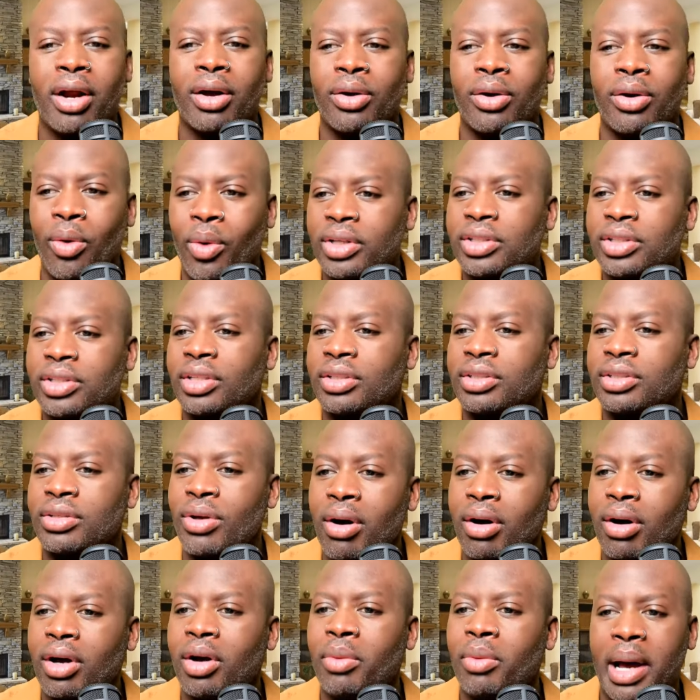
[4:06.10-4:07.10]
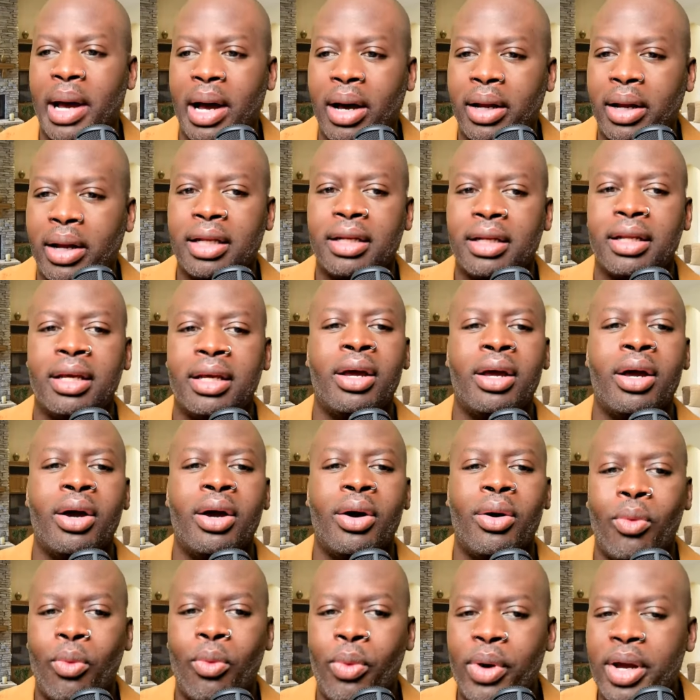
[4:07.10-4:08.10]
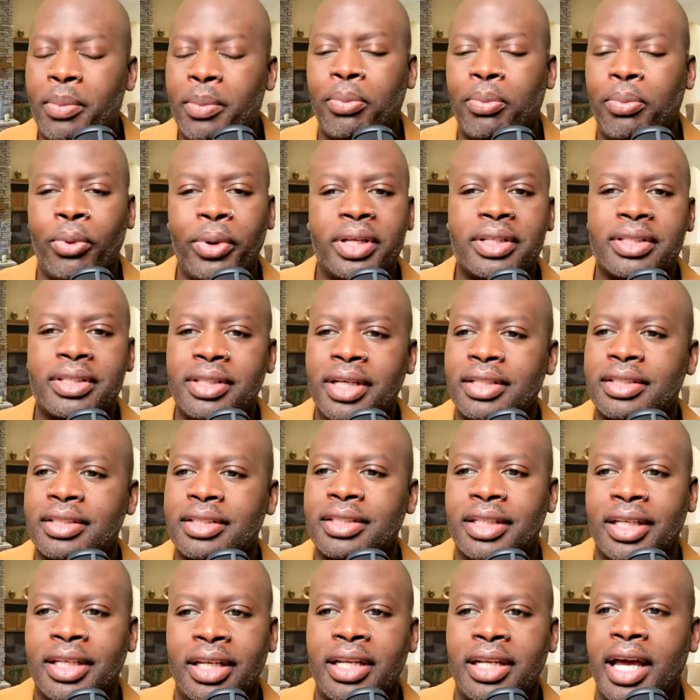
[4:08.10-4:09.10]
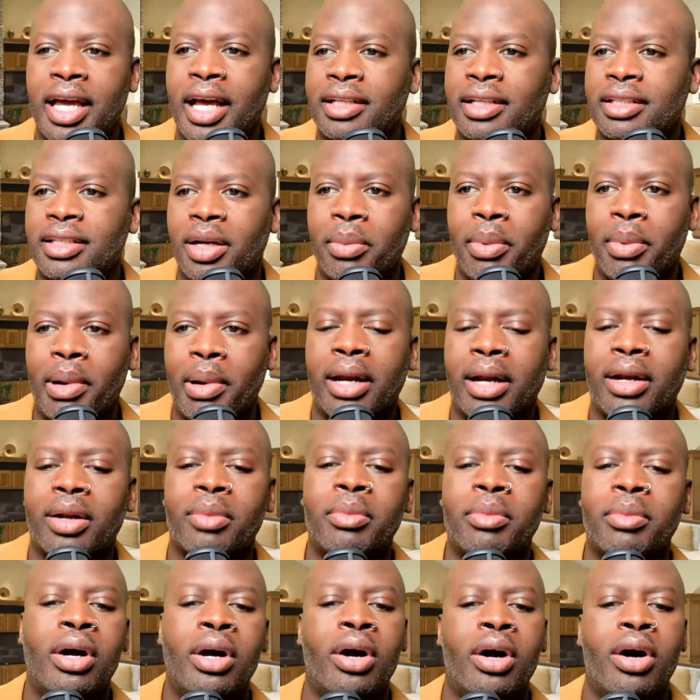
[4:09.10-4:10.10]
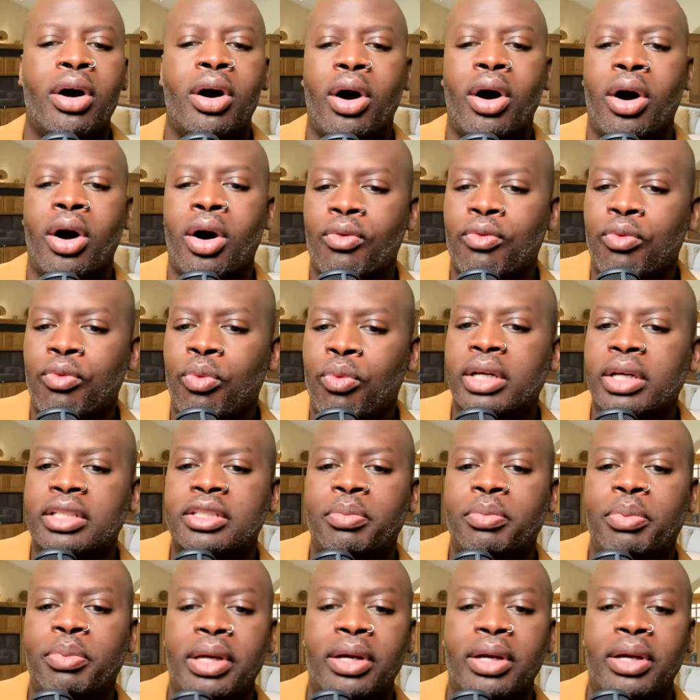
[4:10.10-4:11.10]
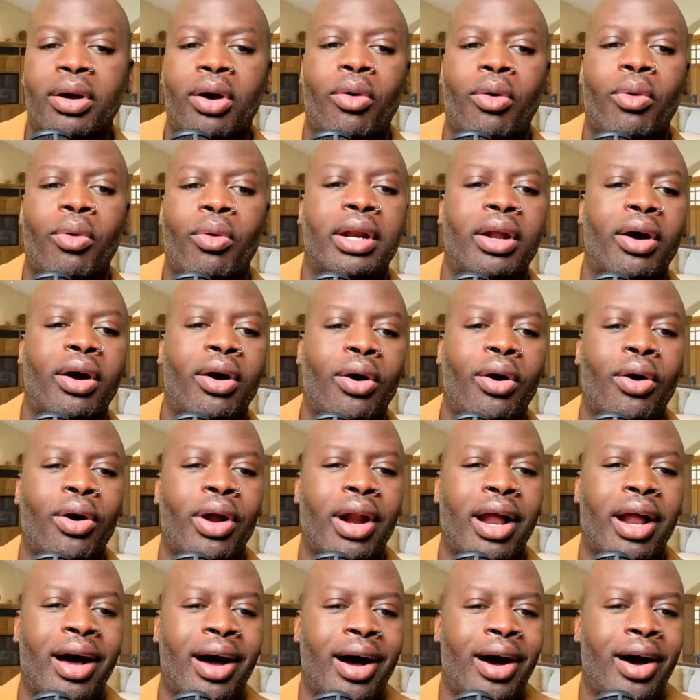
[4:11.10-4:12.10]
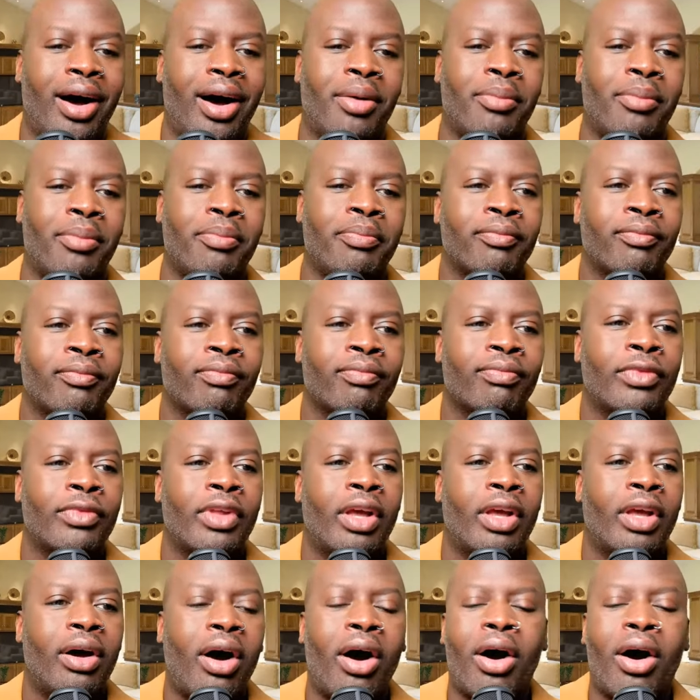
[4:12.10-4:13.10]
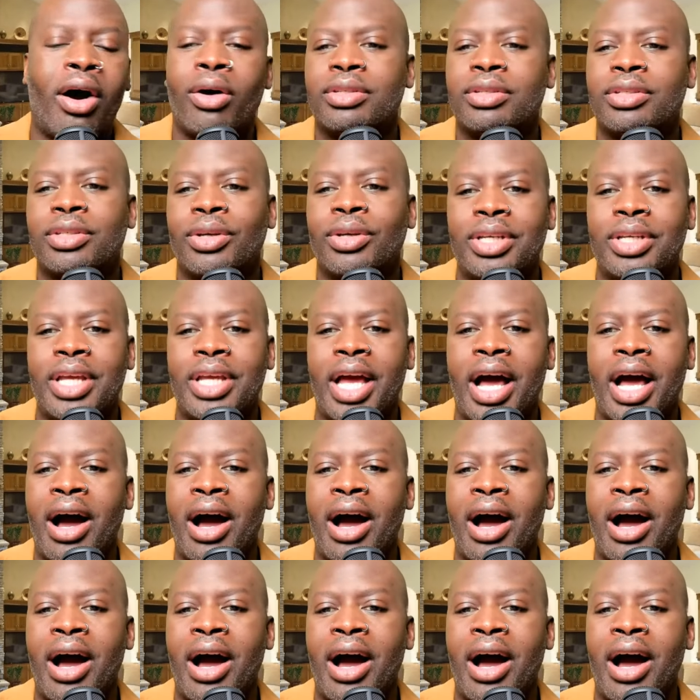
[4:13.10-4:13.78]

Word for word: Princess and get down to the bottom of what's been going on. Um, also, y'all, I was going to hold this in,